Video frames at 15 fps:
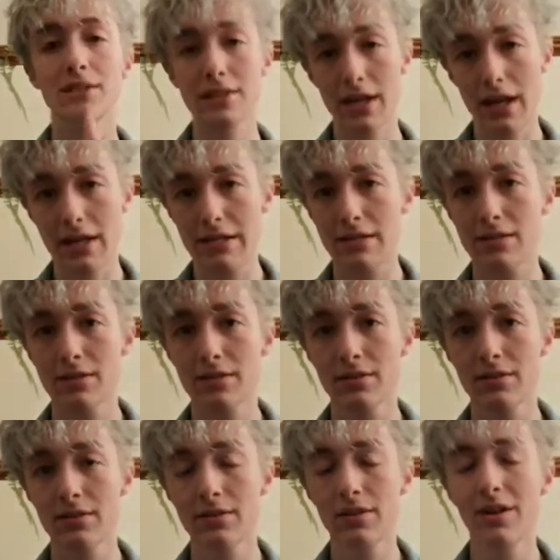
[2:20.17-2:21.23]
sad.
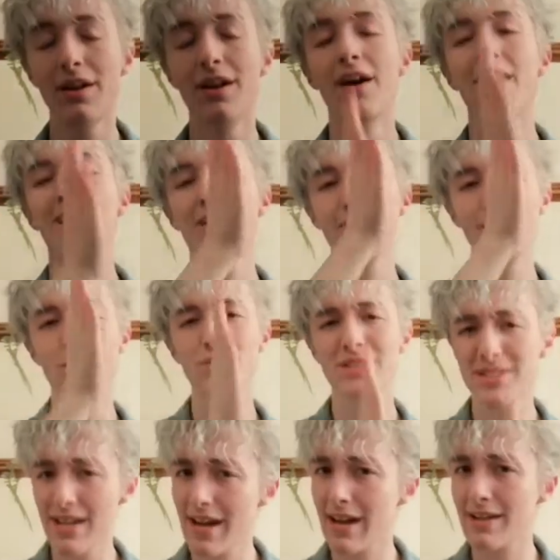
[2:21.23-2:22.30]
I feel
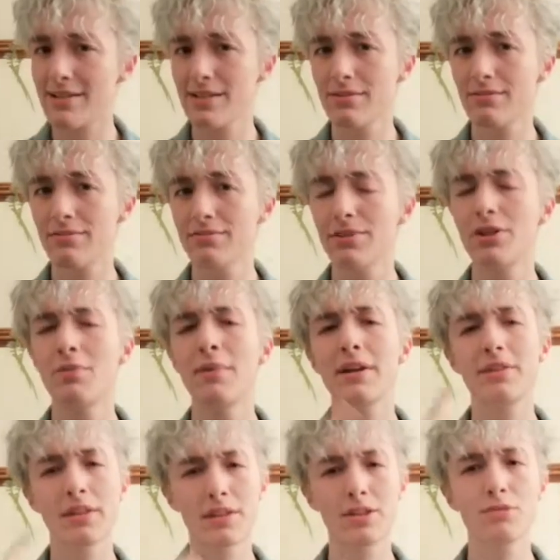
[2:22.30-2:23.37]
sad. You can
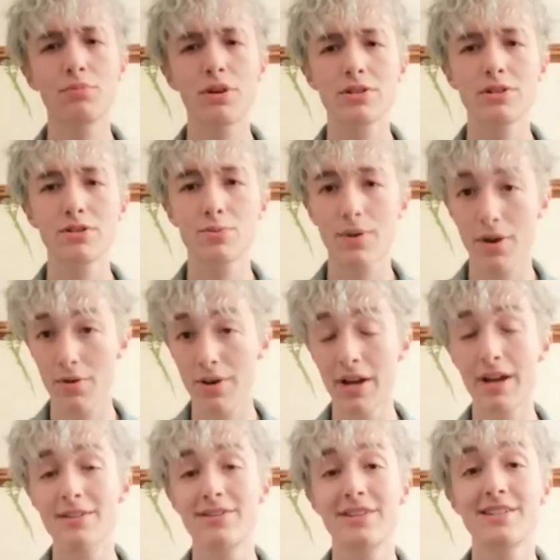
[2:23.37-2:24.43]
make the expression as well.
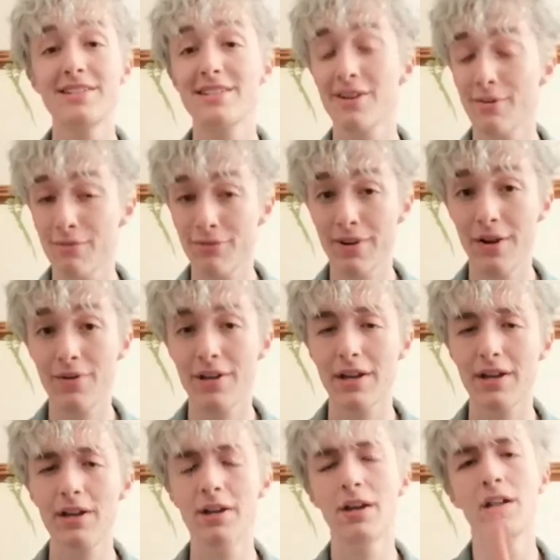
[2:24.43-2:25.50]
As you can see, I'm
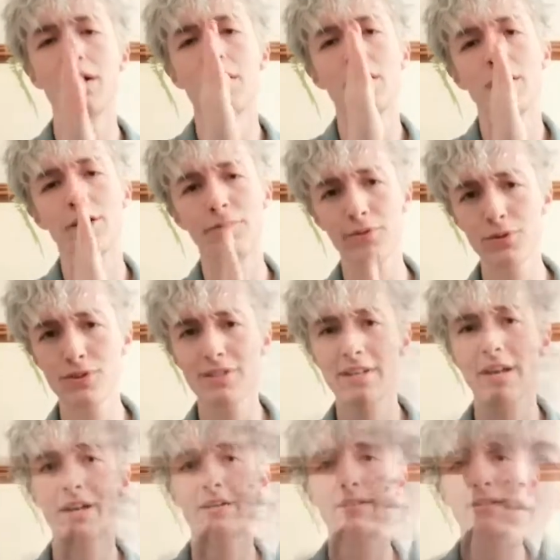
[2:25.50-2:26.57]
frowning. I feel
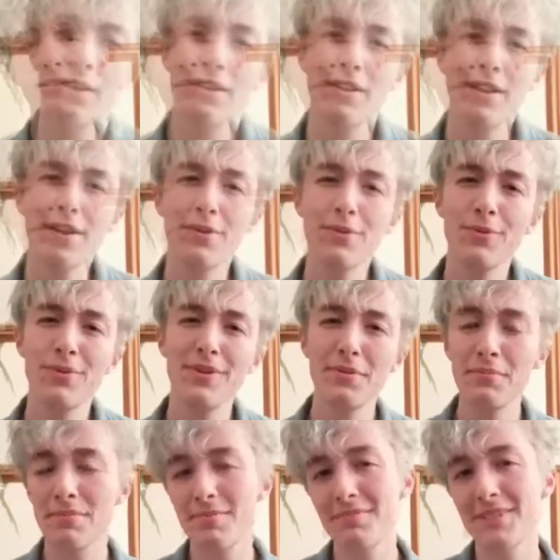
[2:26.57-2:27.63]
sad. Now, with
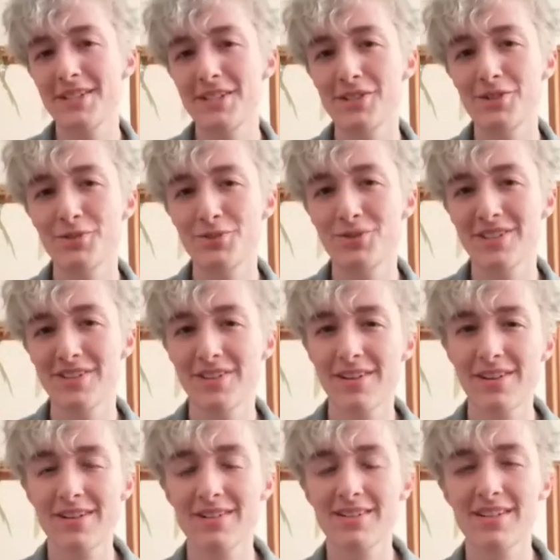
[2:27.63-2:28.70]
medicinal
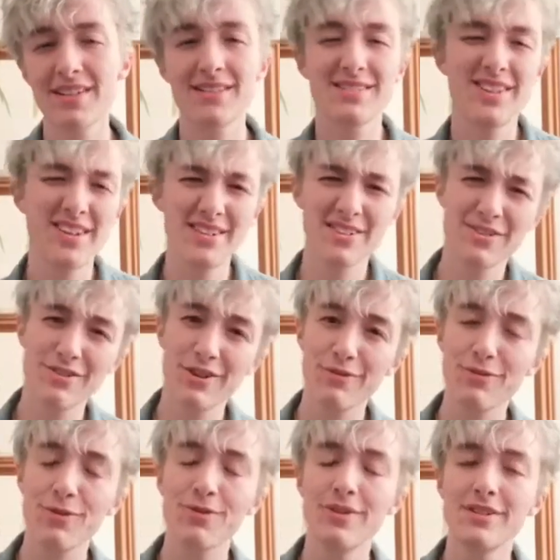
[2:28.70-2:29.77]
signs, it's kind of
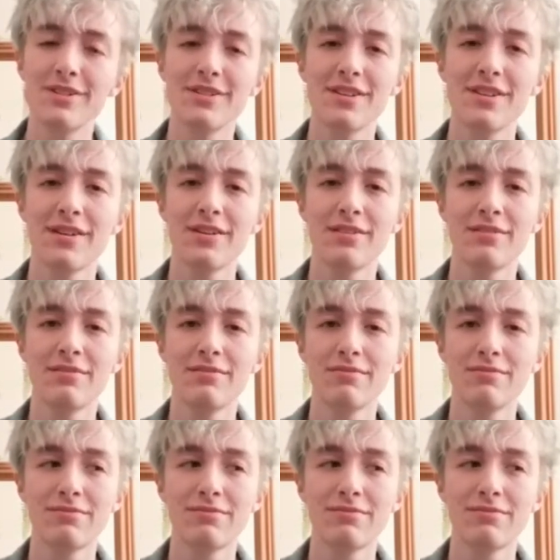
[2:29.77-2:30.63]
straightforward than